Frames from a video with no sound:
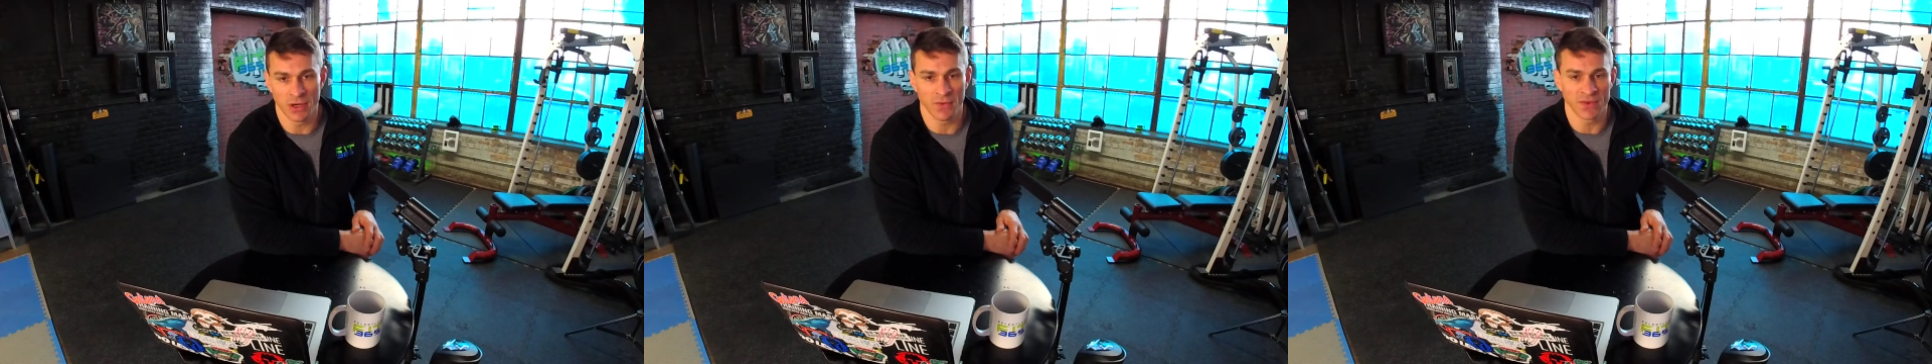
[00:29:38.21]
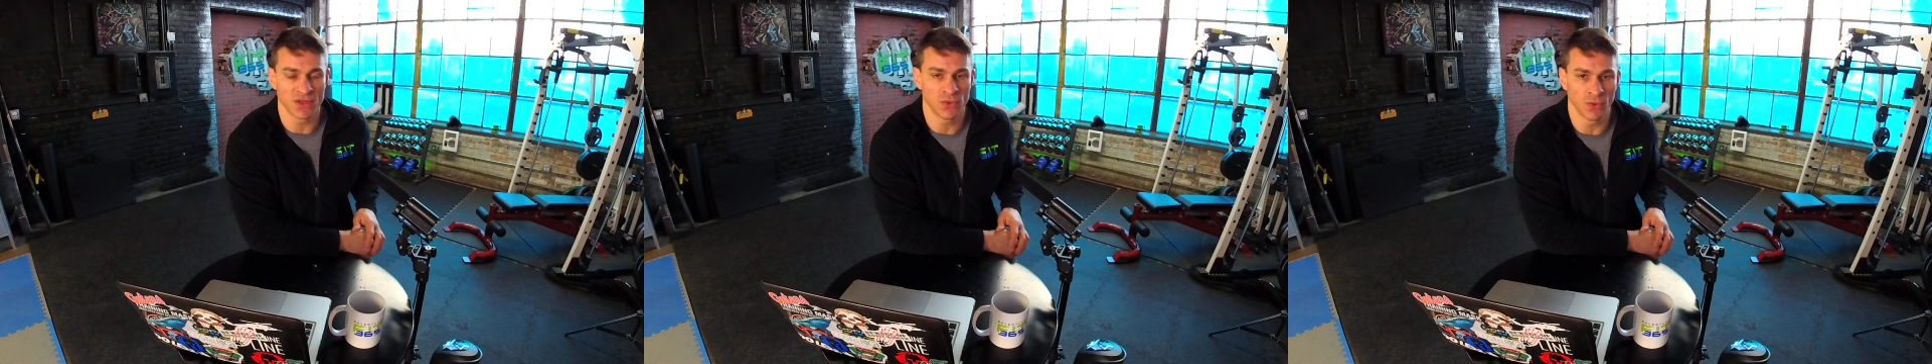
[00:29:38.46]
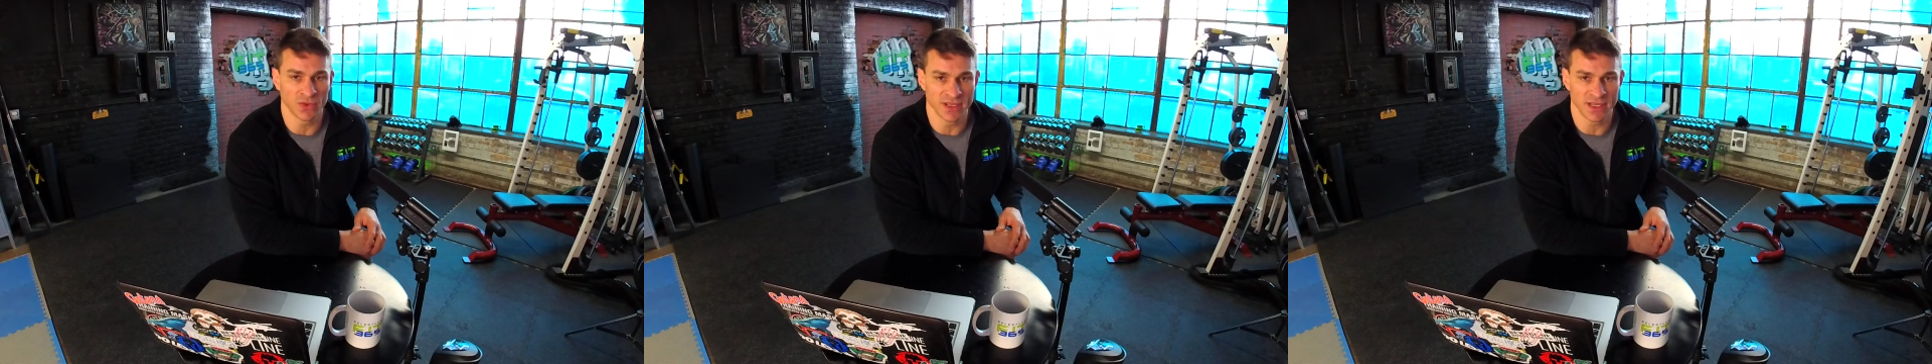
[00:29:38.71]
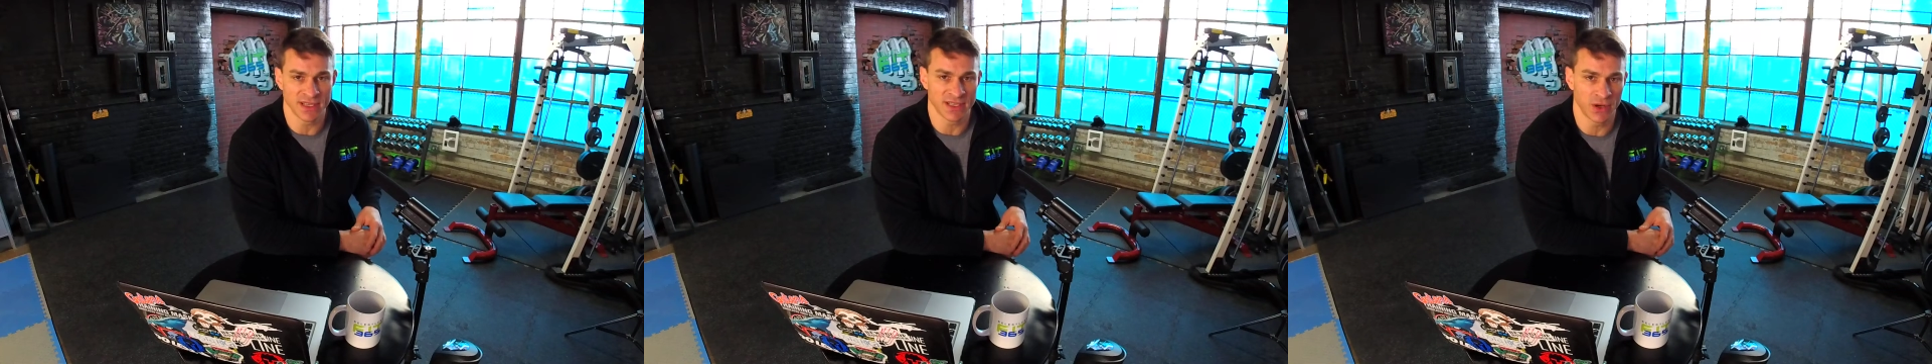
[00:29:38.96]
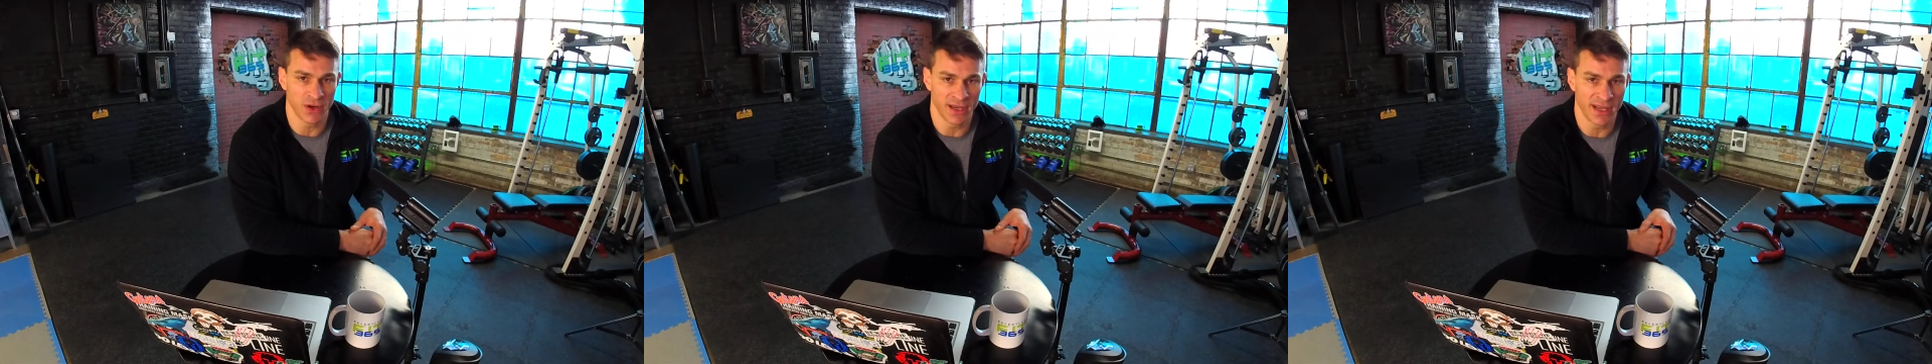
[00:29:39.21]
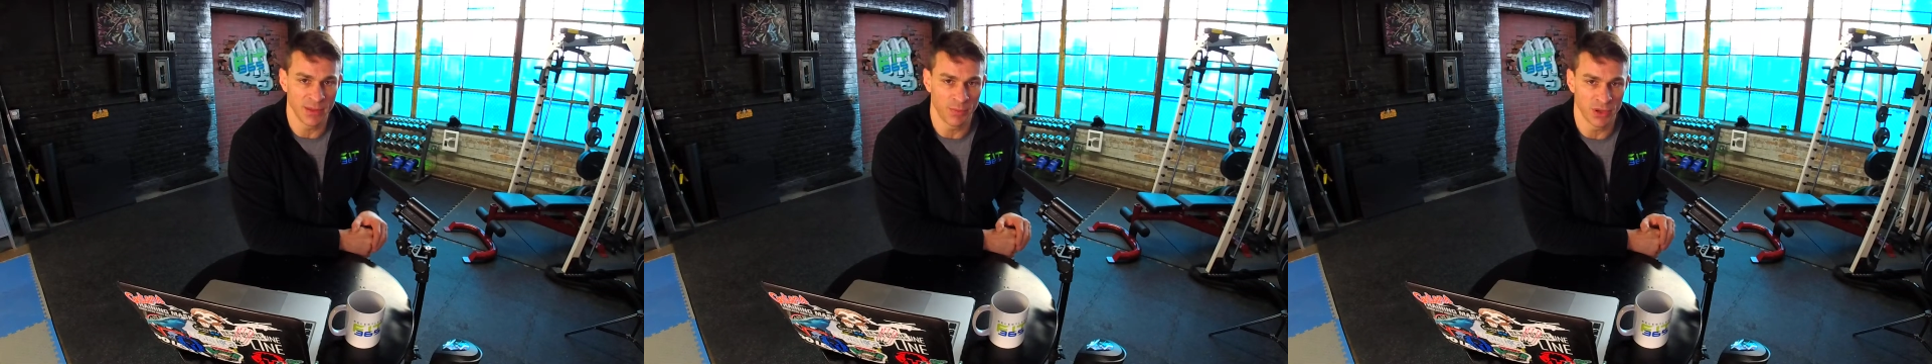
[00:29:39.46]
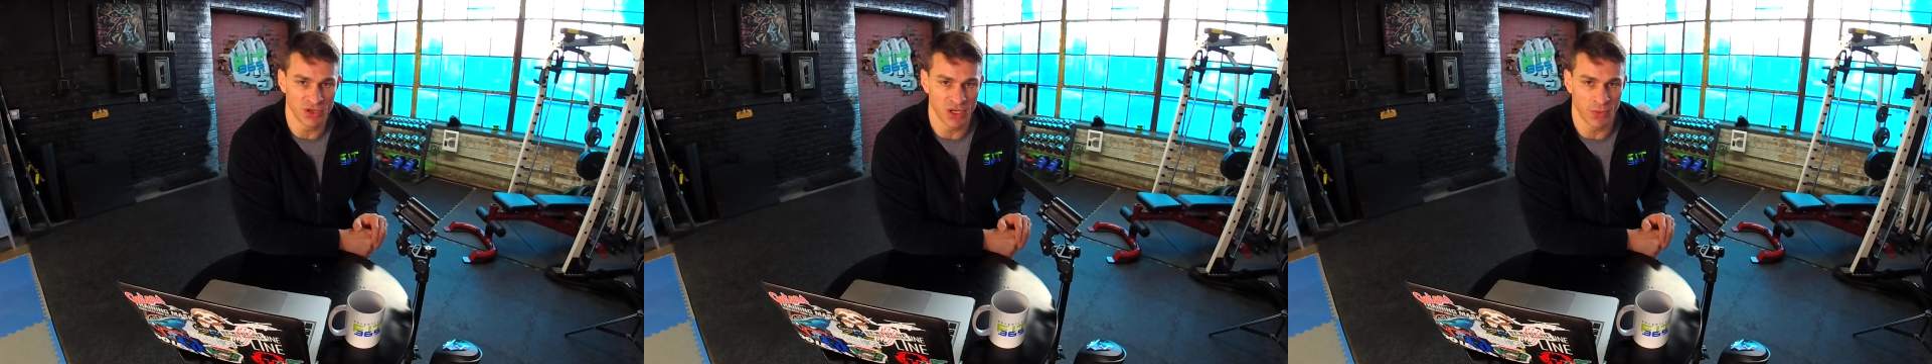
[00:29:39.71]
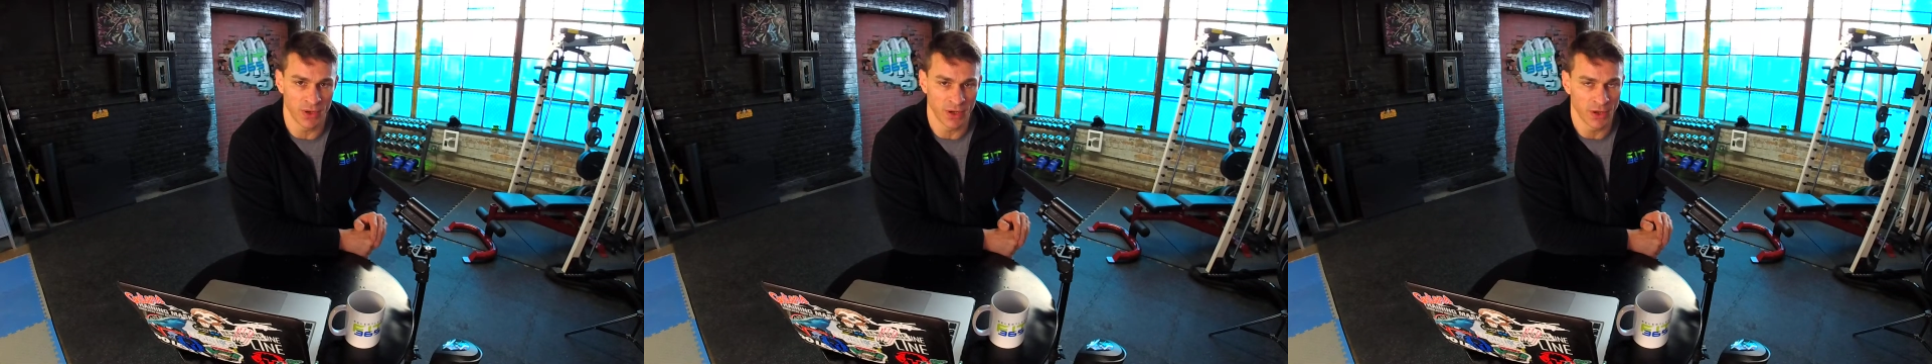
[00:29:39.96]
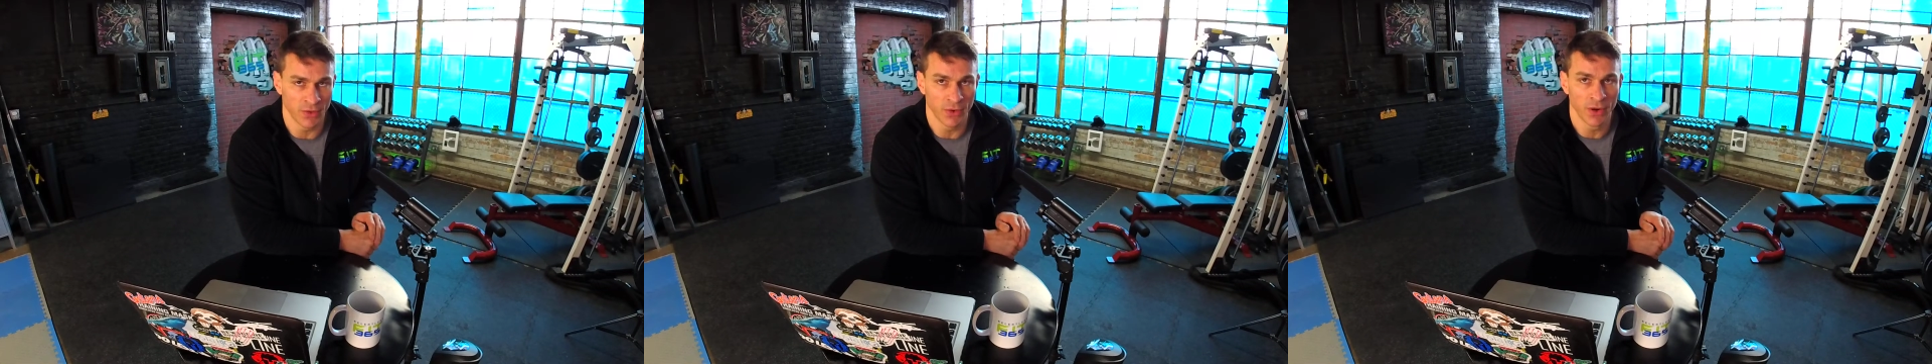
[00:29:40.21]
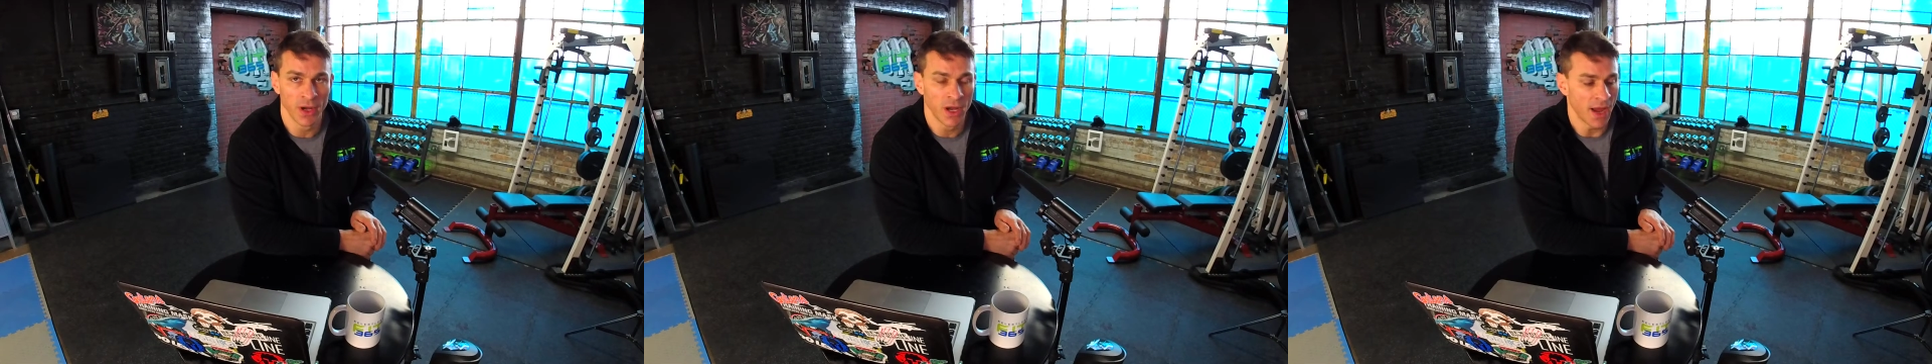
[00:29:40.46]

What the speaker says: all the tools necessary to keep pushing one another.